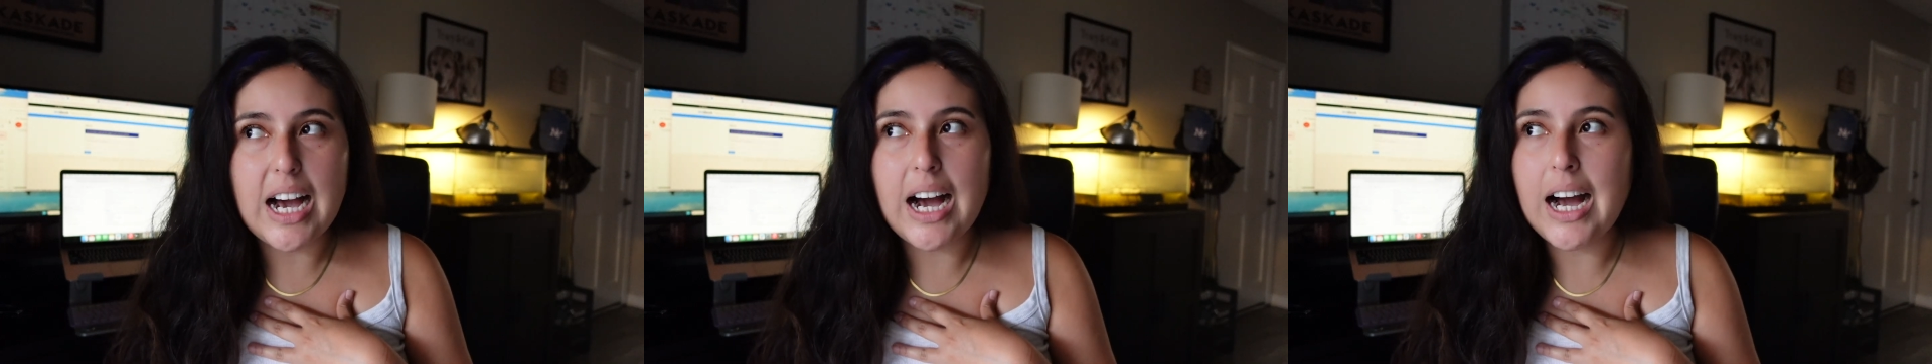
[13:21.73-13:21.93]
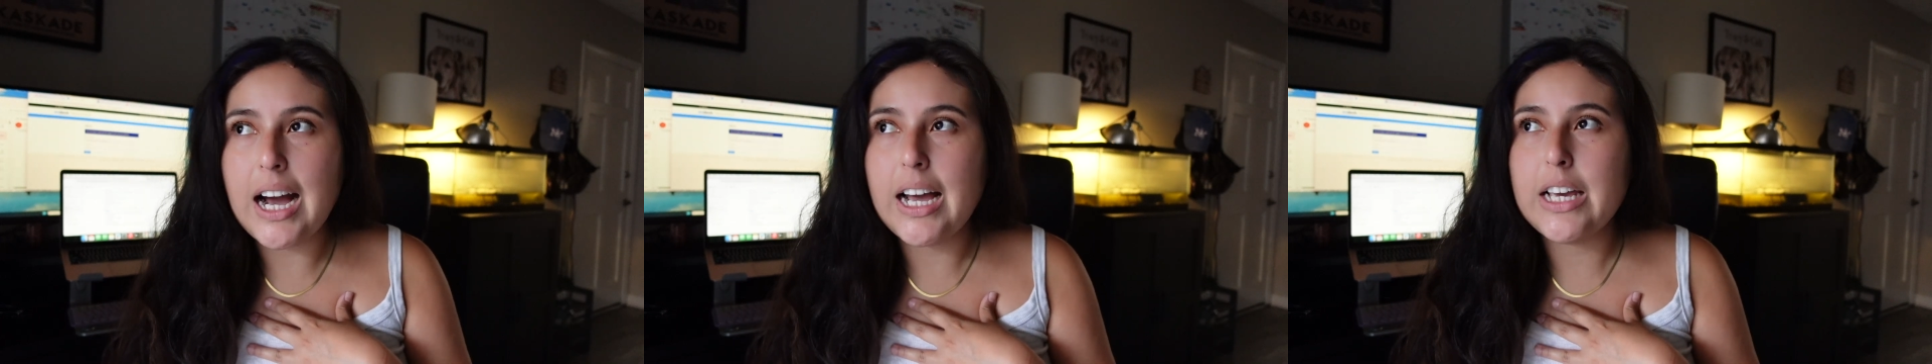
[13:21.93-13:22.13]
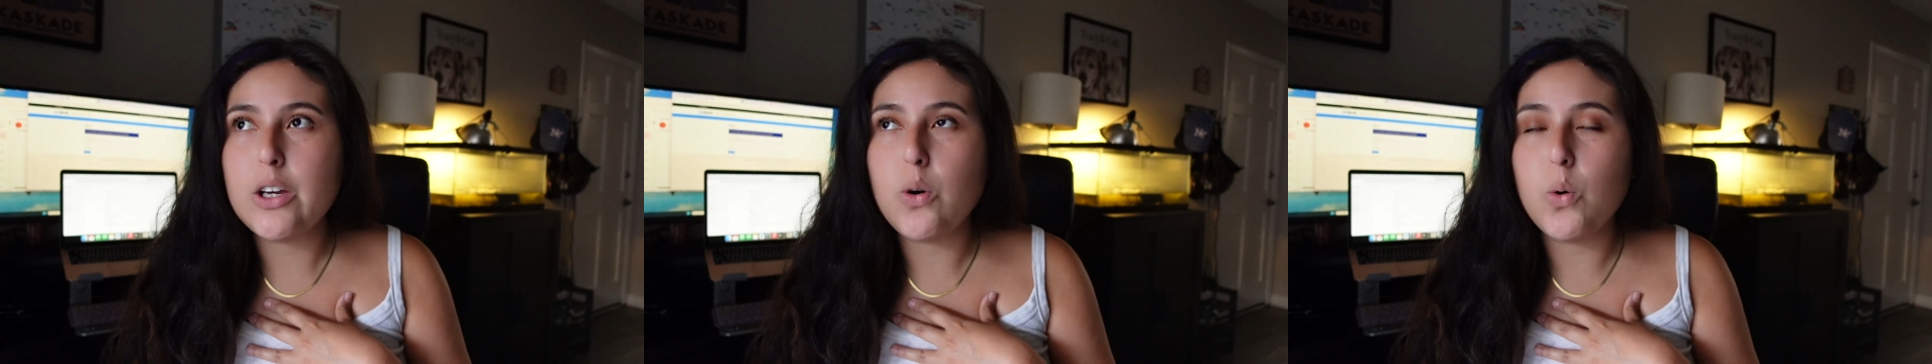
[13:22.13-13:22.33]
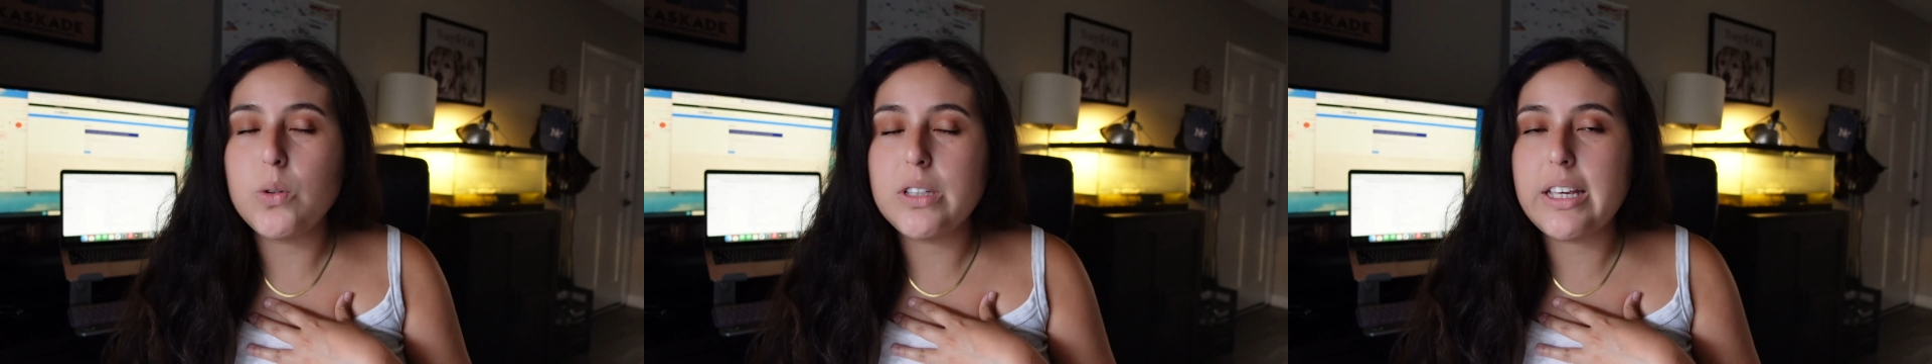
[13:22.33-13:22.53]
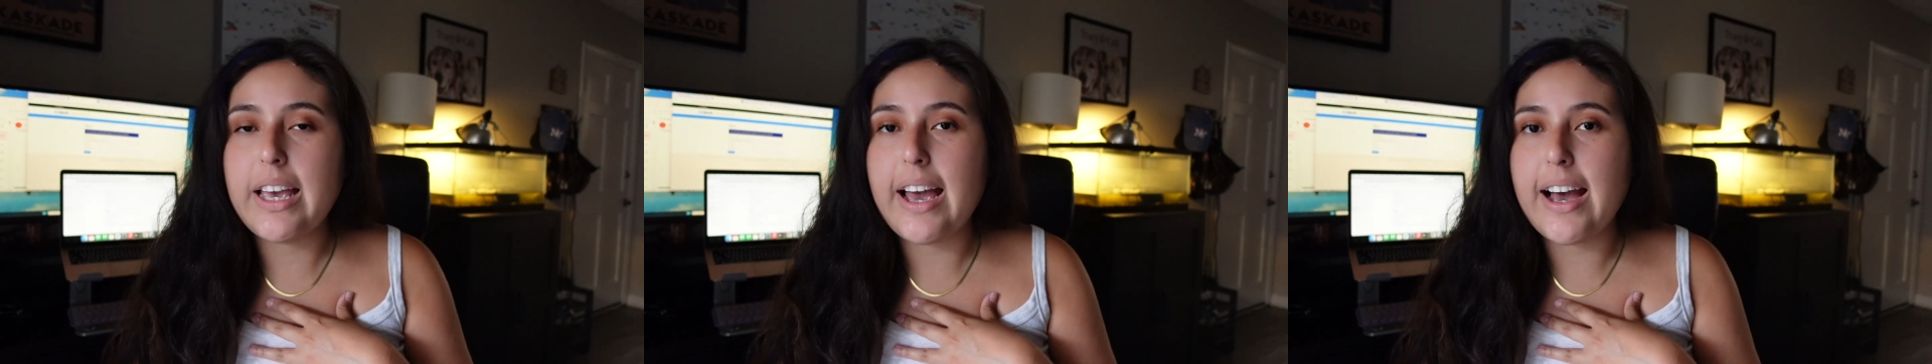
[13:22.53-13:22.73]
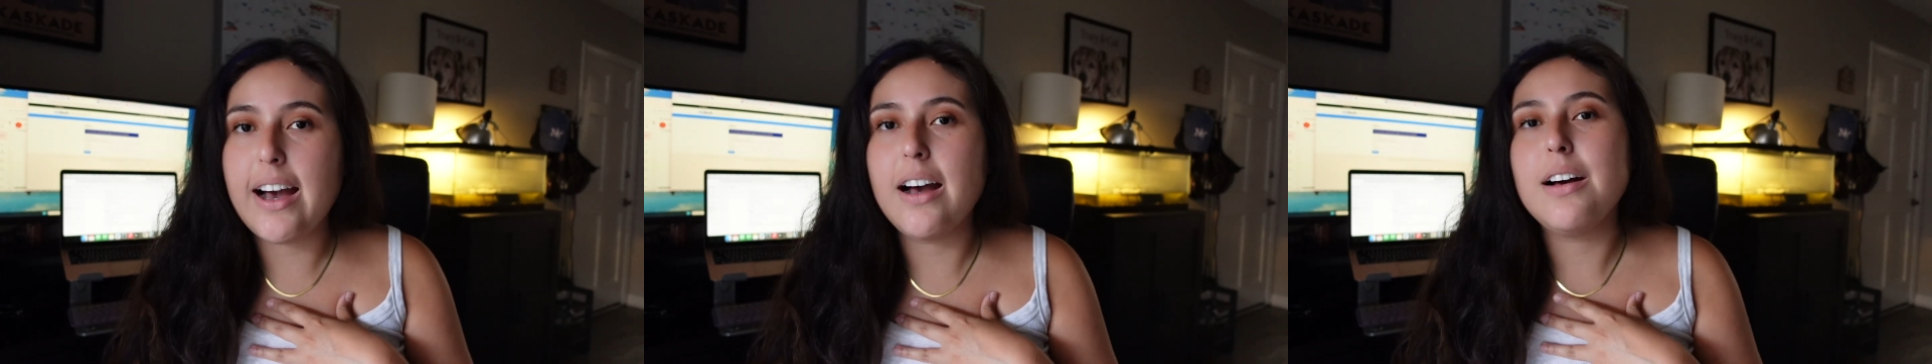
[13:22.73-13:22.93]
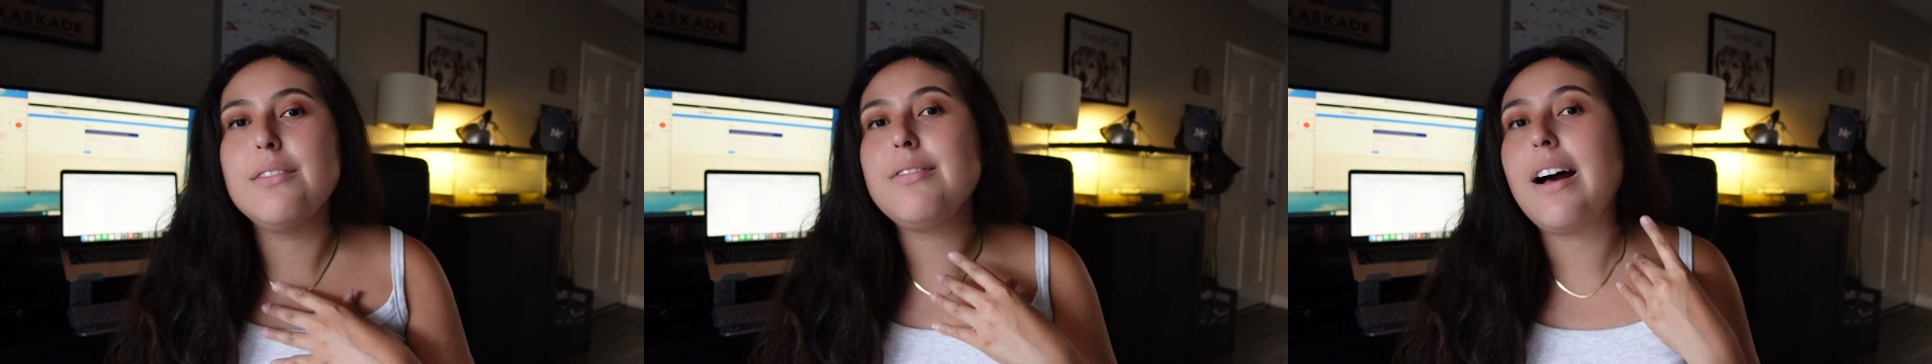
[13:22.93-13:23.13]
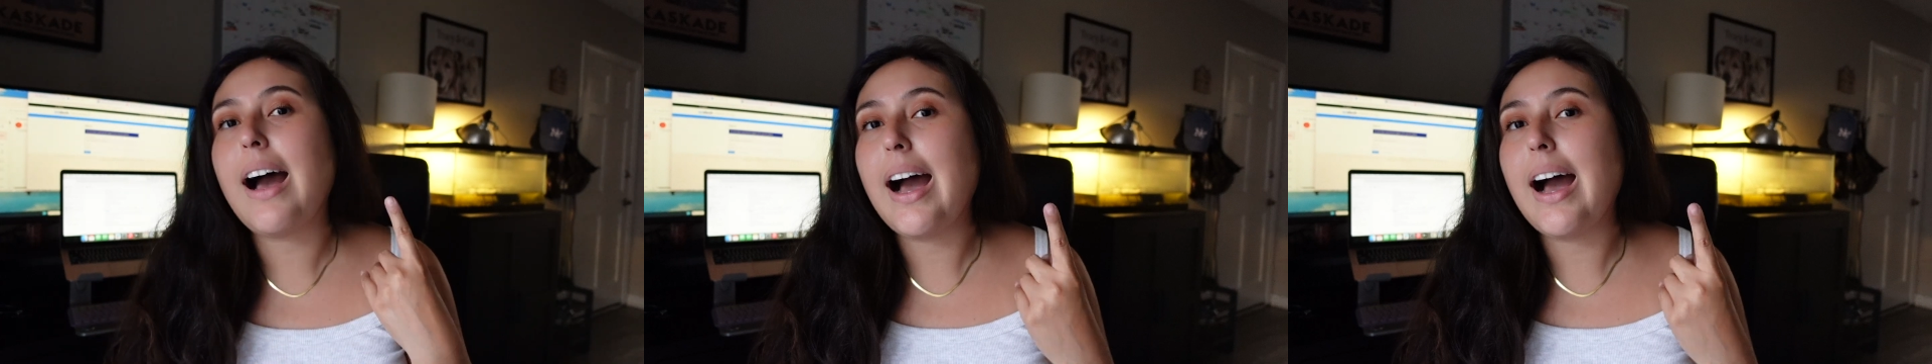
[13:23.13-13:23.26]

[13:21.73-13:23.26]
I only have